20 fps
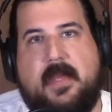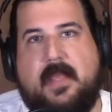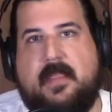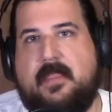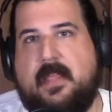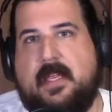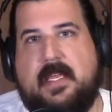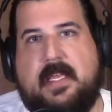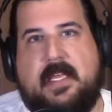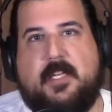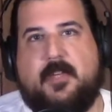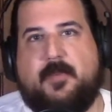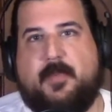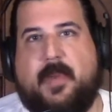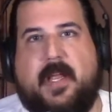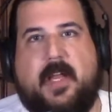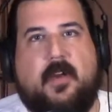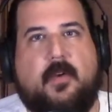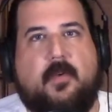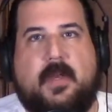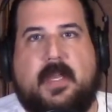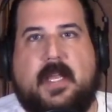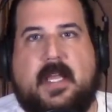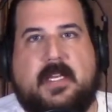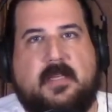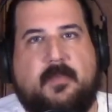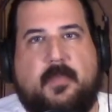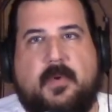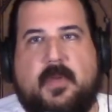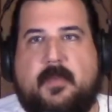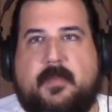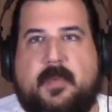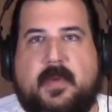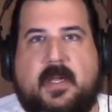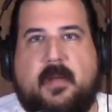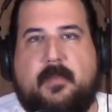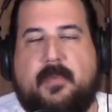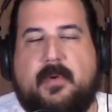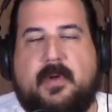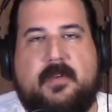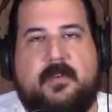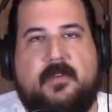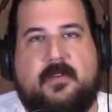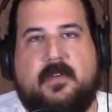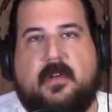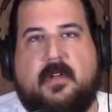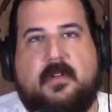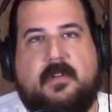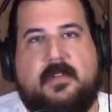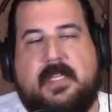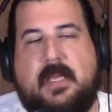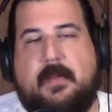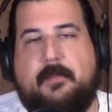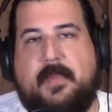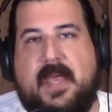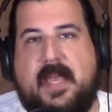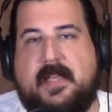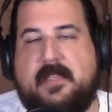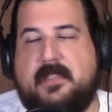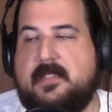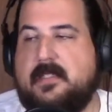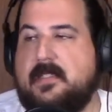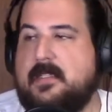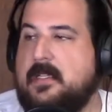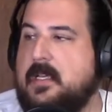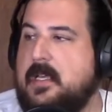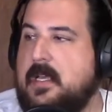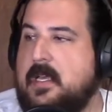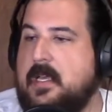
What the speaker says: I think each player only had to put up a couple $100s at best.